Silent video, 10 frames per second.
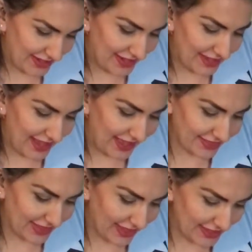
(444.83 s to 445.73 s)
And
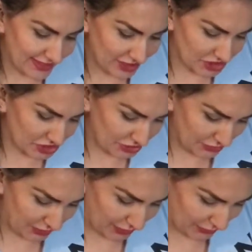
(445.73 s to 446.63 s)
at the end, I'll
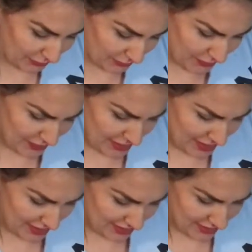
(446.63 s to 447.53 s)
show you
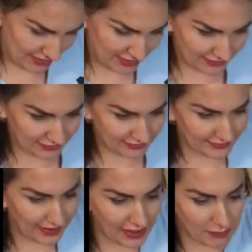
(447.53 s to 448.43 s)
a little
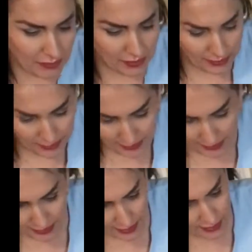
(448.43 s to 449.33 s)
table.
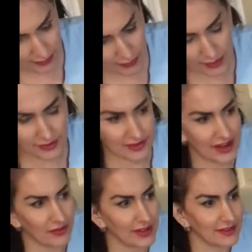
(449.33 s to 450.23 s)
Well, it's
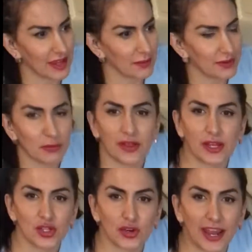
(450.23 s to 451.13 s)
not really a table, it's more
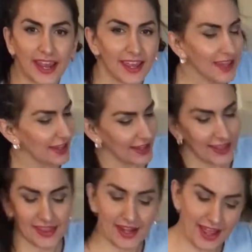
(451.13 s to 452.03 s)
like a tray
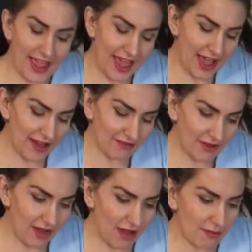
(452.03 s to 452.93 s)
that I have
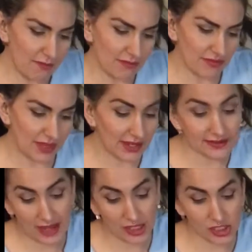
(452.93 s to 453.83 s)
that
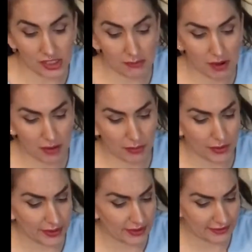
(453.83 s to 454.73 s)
is actually
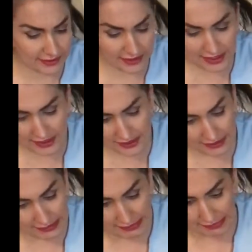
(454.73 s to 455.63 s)
marble. You'll see
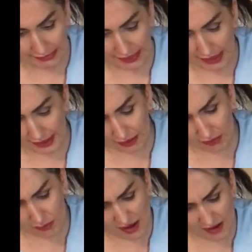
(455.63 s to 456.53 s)
that it
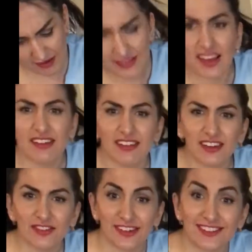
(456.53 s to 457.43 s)
will be hard to tell the
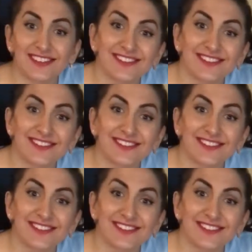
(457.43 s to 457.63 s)
difference.